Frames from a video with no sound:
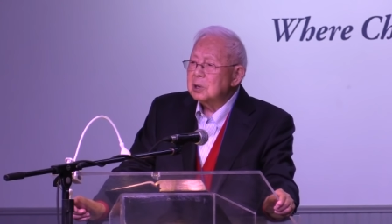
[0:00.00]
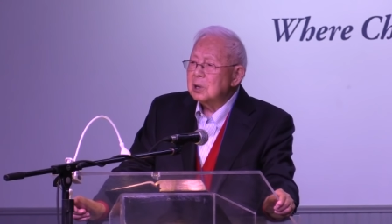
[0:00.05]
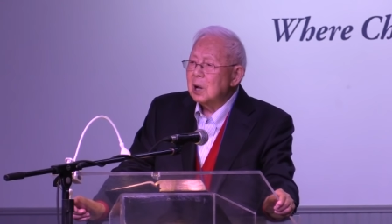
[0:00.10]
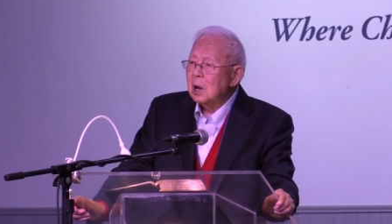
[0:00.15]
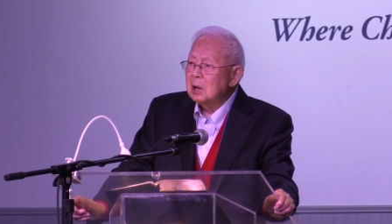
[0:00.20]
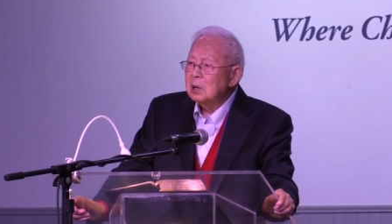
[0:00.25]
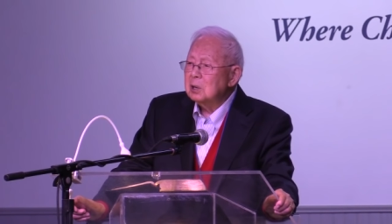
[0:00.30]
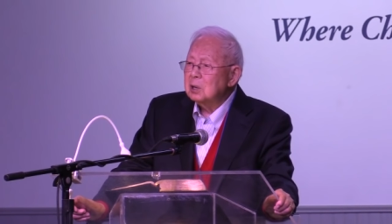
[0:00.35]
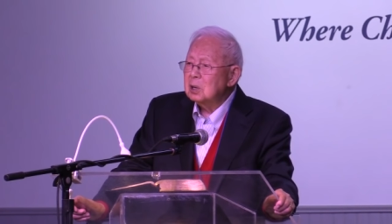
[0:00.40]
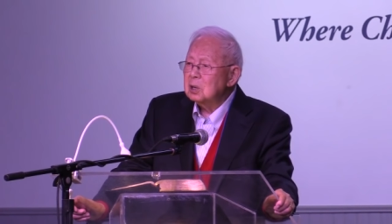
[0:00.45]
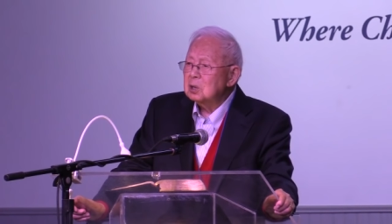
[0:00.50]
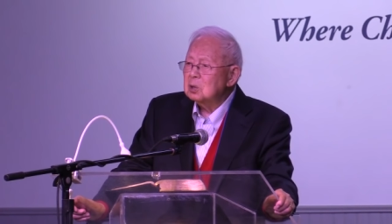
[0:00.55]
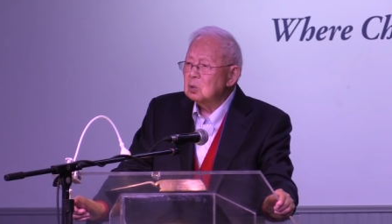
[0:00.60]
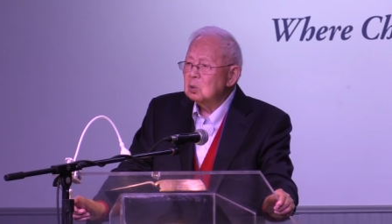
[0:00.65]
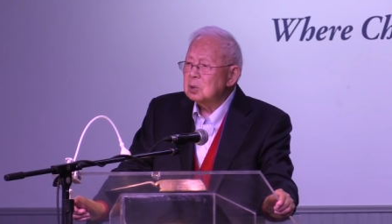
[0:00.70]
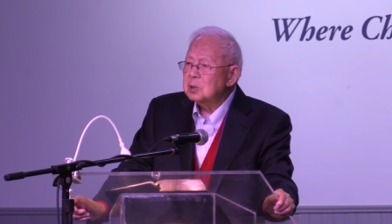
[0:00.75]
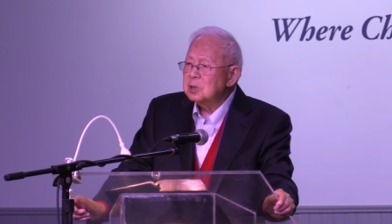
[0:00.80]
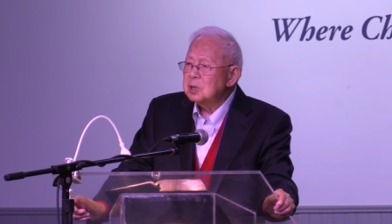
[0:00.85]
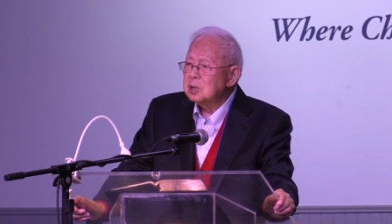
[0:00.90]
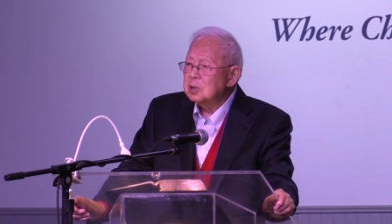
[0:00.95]
Titus
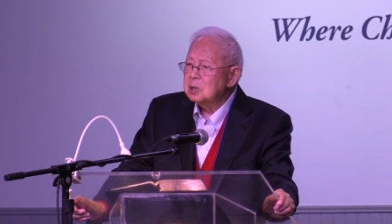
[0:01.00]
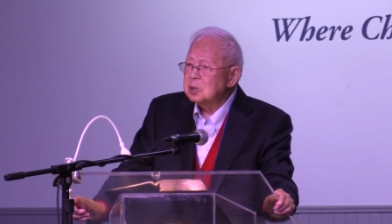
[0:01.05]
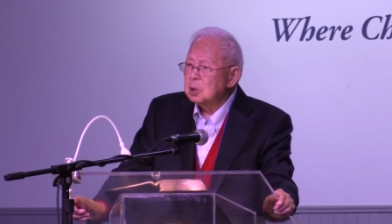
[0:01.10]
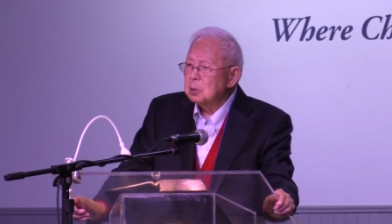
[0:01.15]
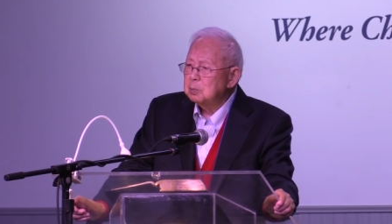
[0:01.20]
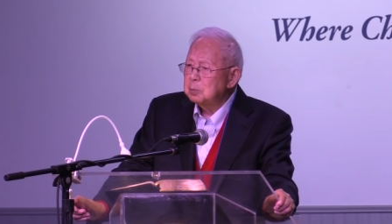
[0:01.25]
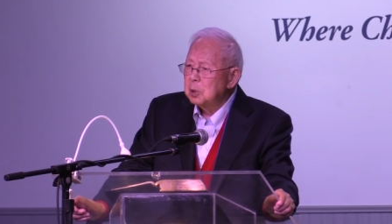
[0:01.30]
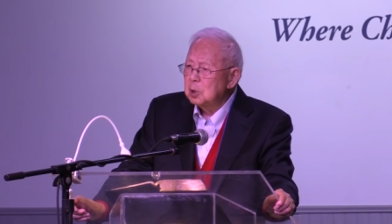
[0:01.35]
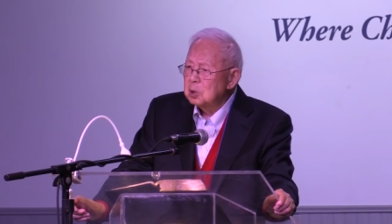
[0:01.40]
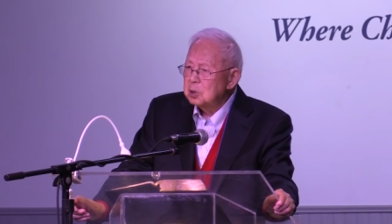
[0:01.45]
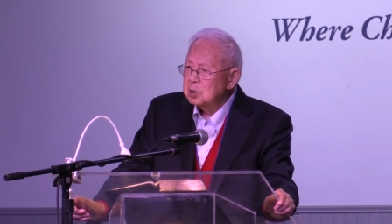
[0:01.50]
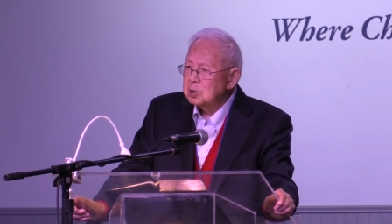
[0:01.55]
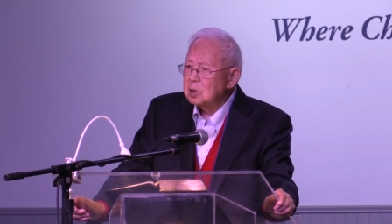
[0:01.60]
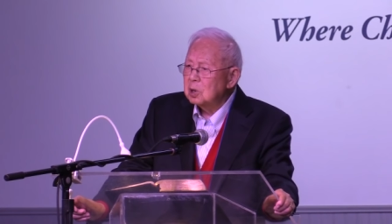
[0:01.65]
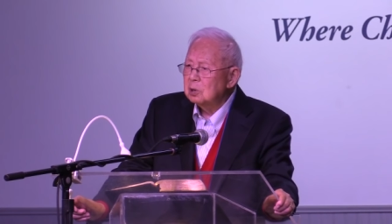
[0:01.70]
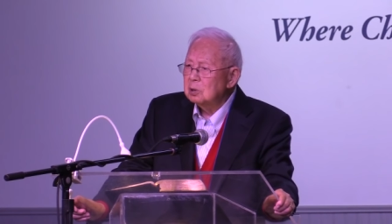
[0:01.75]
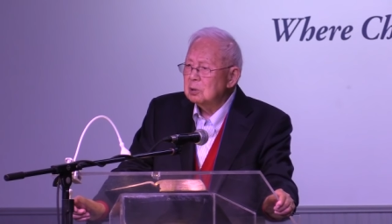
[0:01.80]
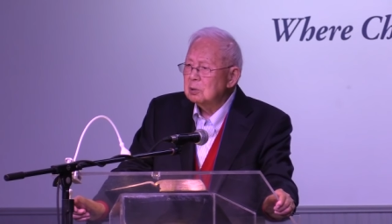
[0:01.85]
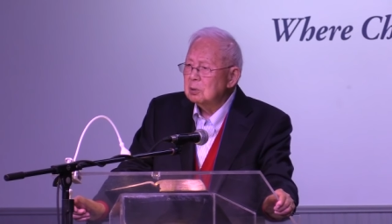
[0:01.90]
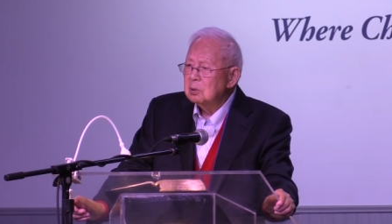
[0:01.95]
was such a
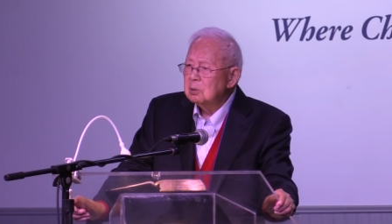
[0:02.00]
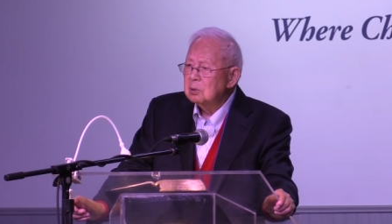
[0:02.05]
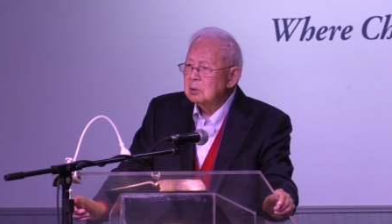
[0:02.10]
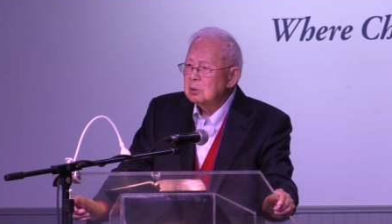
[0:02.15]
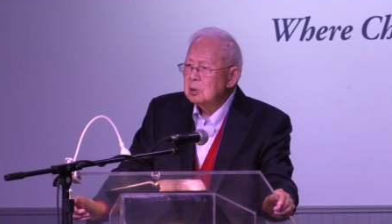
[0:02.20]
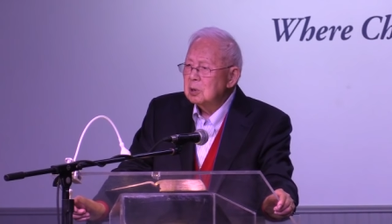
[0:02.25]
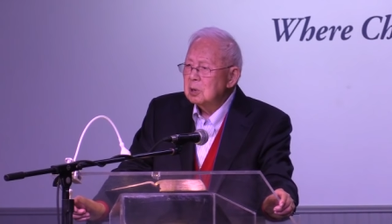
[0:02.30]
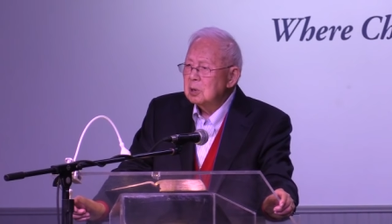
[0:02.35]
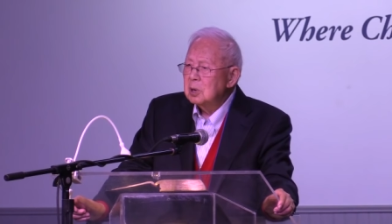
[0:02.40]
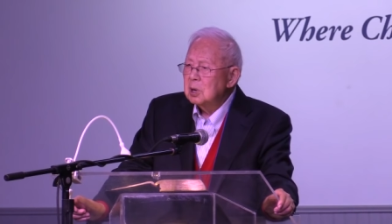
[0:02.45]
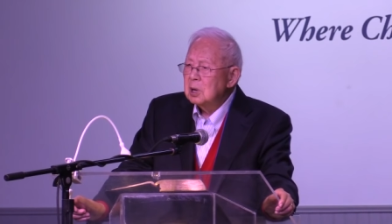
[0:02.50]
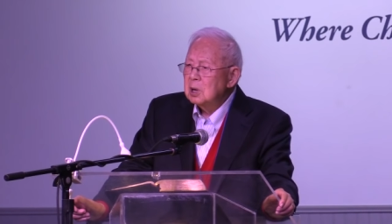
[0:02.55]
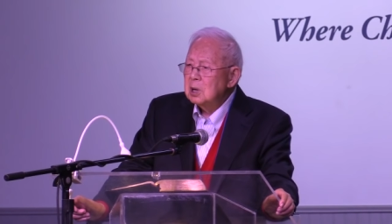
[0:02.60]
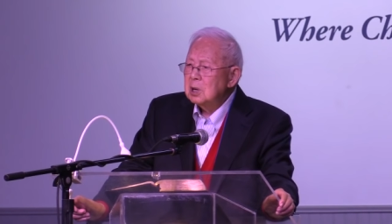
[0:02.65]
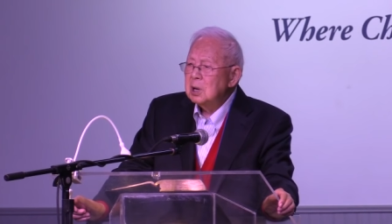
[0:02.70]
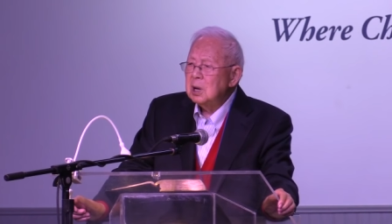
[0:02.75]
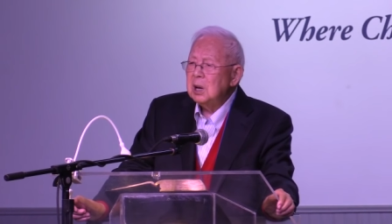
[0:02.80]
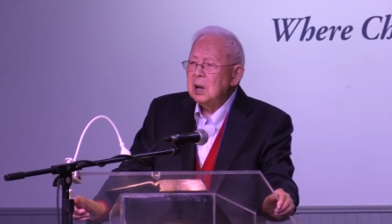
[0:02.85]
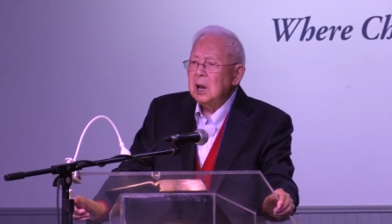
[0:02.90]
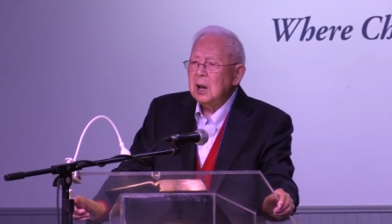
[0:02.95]
person,
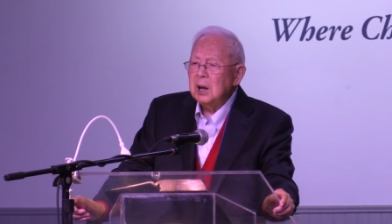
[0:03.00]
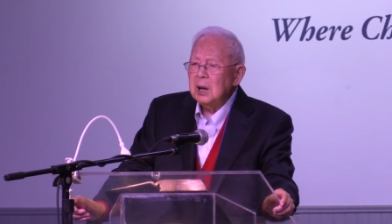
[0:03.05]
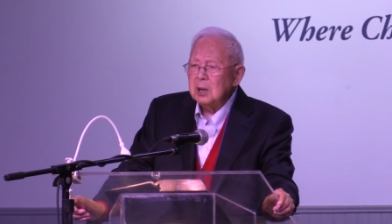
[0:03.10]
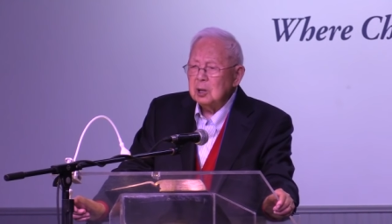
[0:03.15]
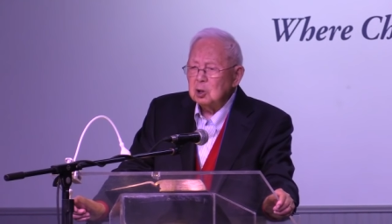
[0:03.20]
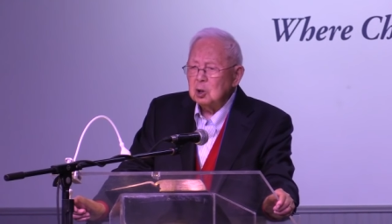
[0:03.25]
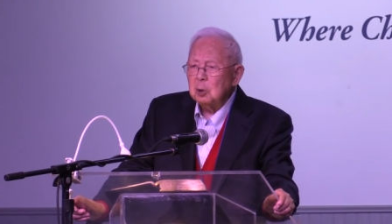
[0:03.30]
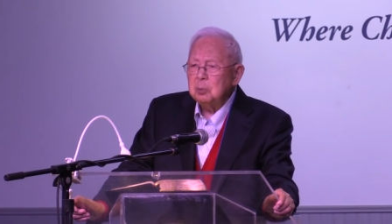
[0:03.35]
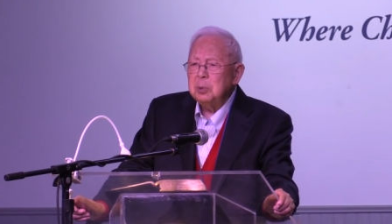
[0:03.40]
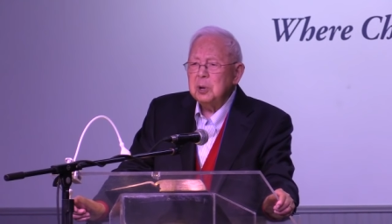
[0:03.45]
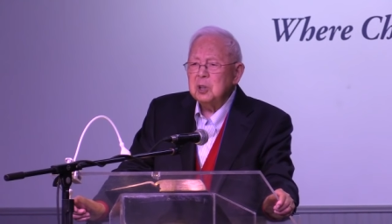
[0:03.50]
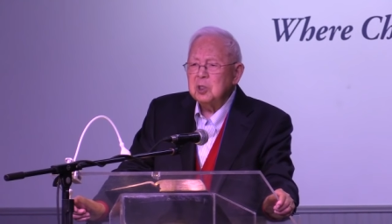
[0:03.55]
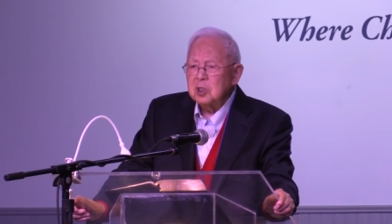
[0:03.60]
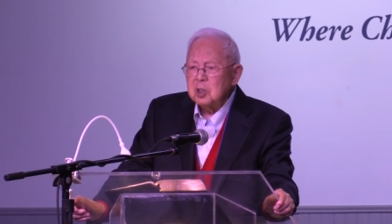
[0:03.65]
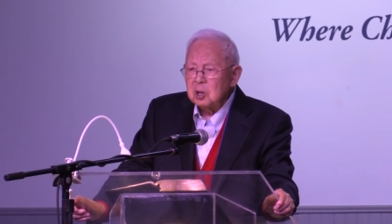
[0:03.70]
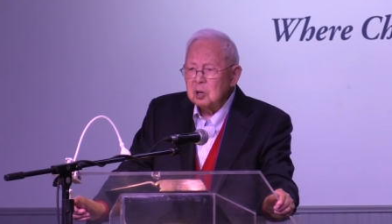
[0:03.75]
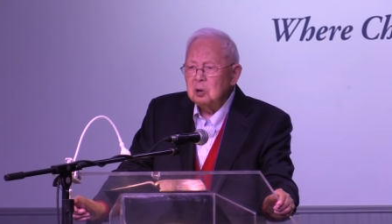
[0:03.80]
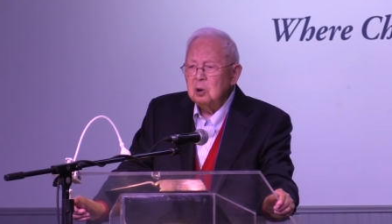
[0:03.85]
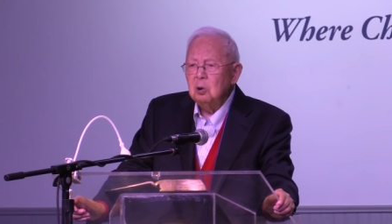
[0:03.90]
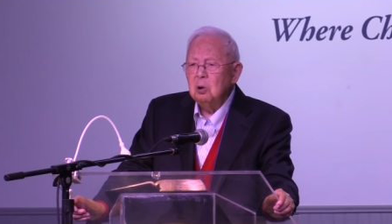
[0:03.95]
he had to be
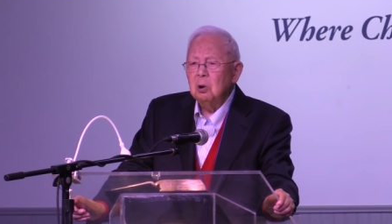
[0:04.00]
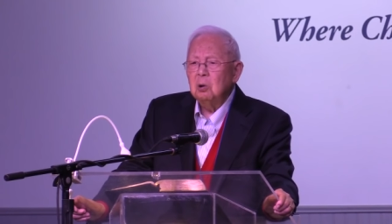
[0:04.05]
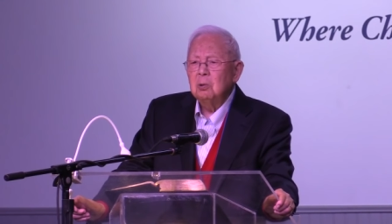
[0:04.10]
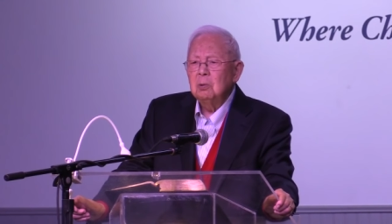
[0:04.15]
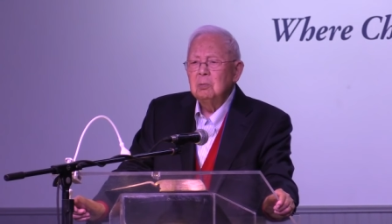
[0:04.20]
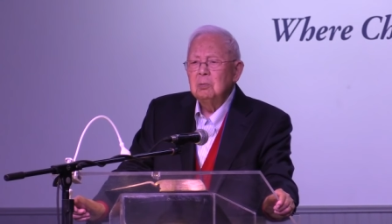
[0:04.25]
thorough.